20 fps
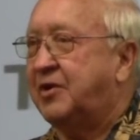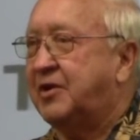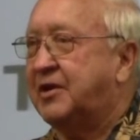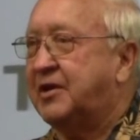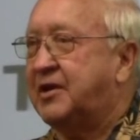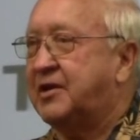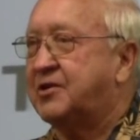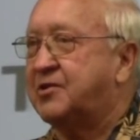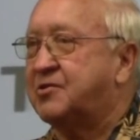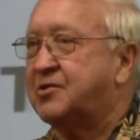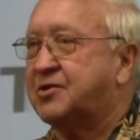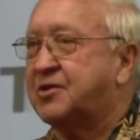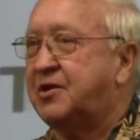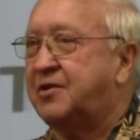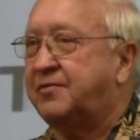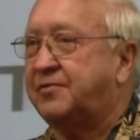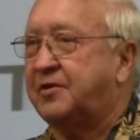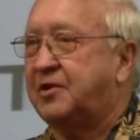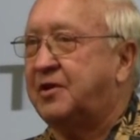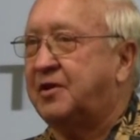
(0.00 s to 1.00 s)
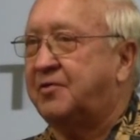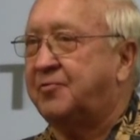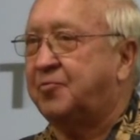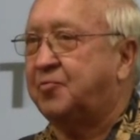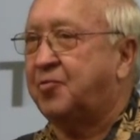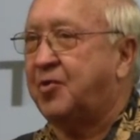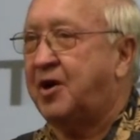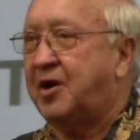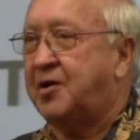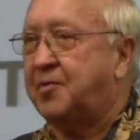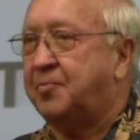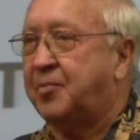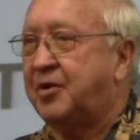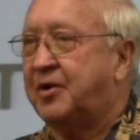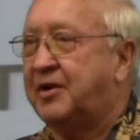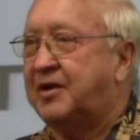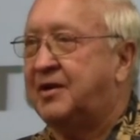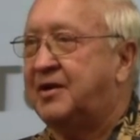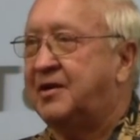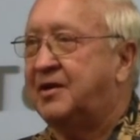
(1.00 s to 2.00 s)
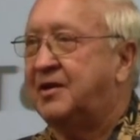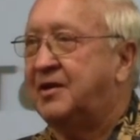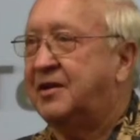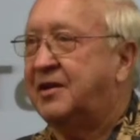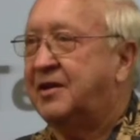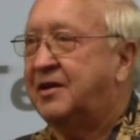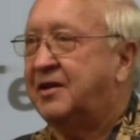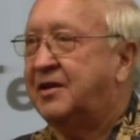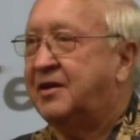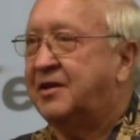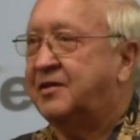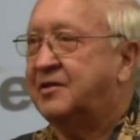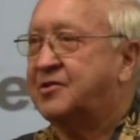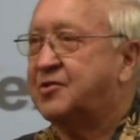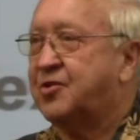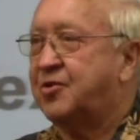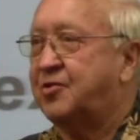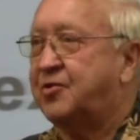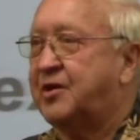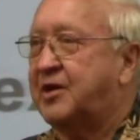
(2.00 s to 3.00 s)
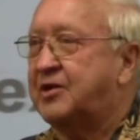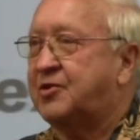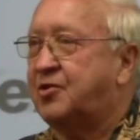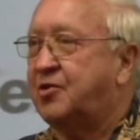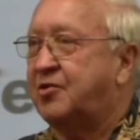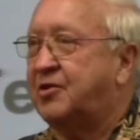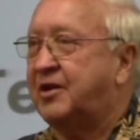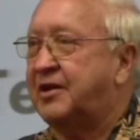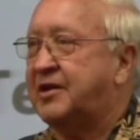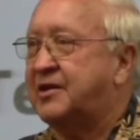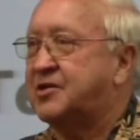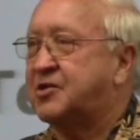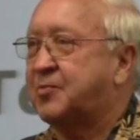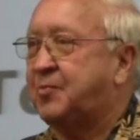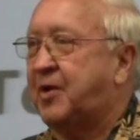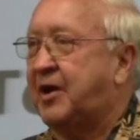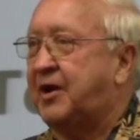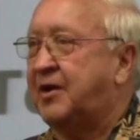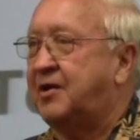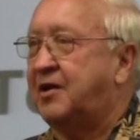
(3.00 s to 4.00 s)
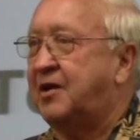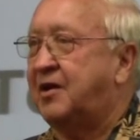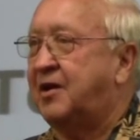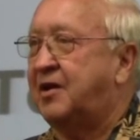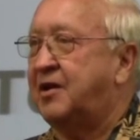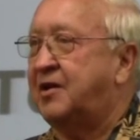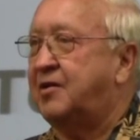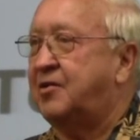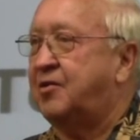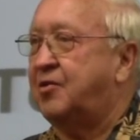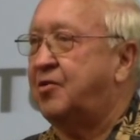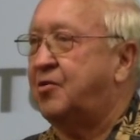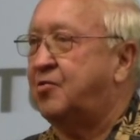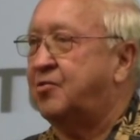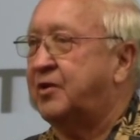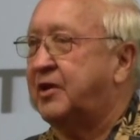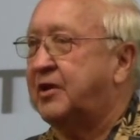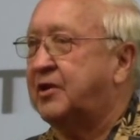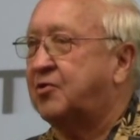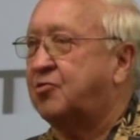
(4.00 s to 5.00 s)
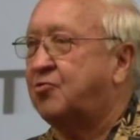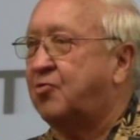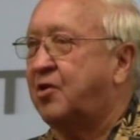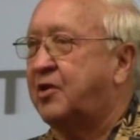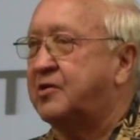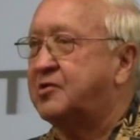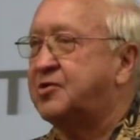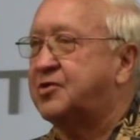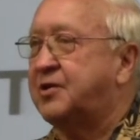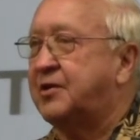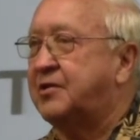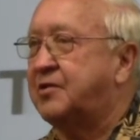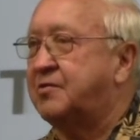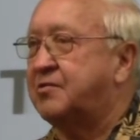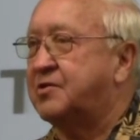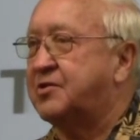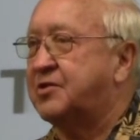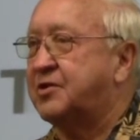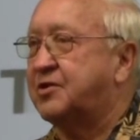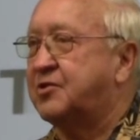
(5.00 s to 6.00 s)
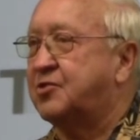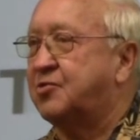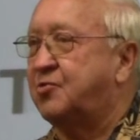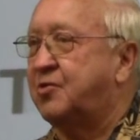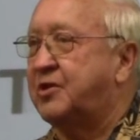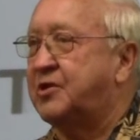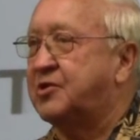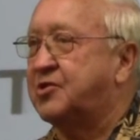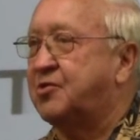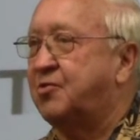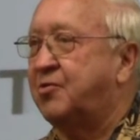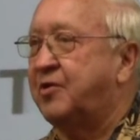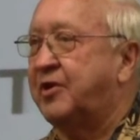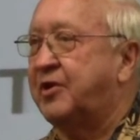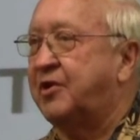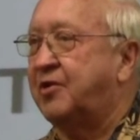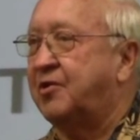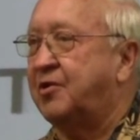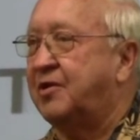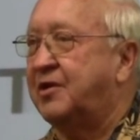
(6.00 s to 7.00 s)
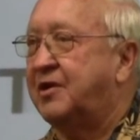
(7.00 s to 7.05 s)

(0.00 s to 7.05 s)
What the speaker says: But get yourself enough property so that you can expand on it and you don't get crunched into a situation where